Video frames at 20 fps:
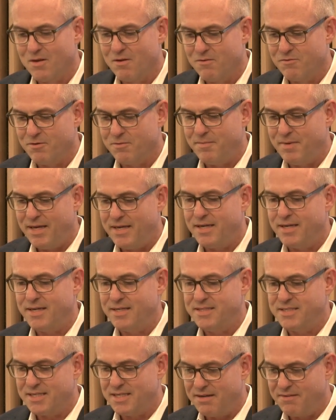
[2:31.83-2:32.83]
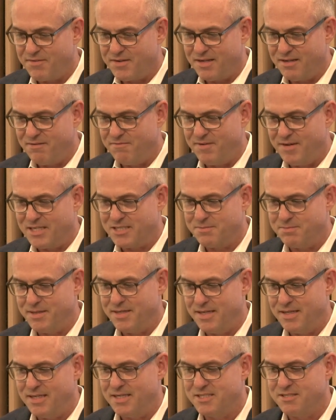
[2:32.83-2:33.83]
for making a significant
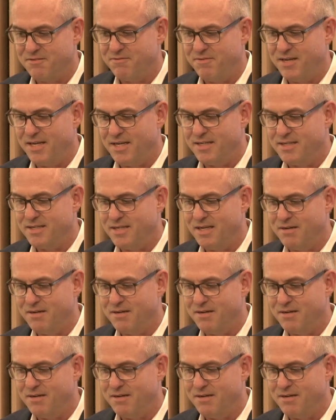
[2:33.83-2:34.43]
investment in this event